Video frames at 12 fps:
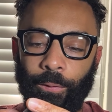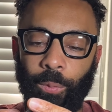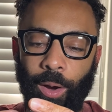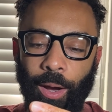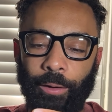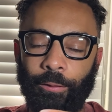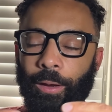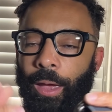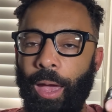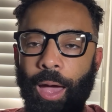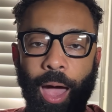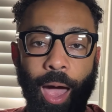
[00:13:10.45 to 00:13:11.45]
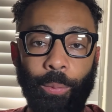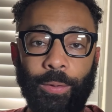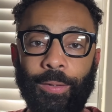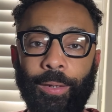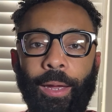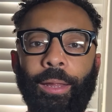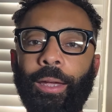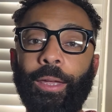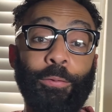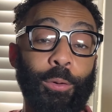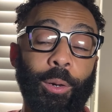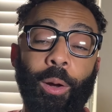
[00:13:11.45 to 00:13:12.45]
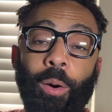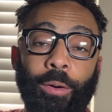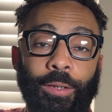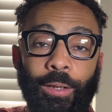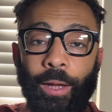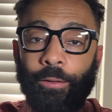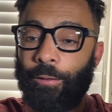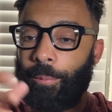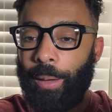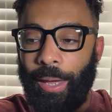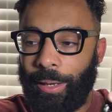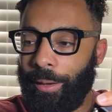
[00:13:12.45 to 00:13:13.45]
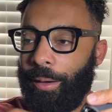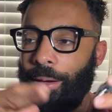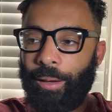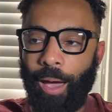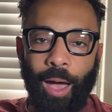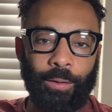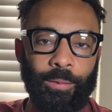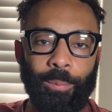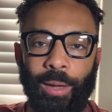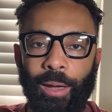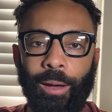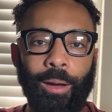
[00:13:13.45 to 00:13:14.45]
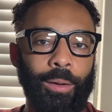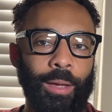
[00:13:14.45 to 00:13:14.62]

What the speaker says: it'll pull up on your watch, and you'll get haptic feedback on your Apple Watch.